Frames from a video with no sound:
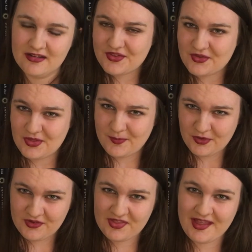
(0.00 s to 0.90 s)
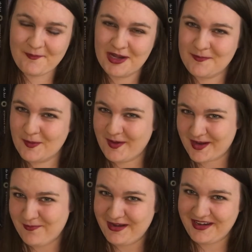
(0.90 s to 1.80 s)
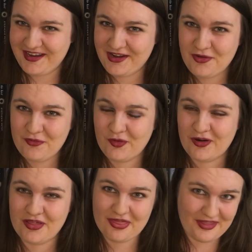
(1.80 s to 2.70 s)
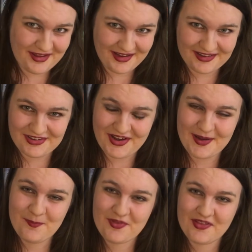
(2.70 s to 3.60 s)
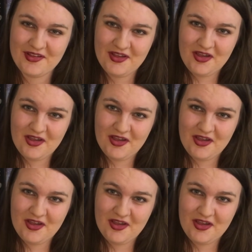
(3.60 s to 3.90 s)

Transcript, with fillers: So the books that I'm gonna be recommending for thinking types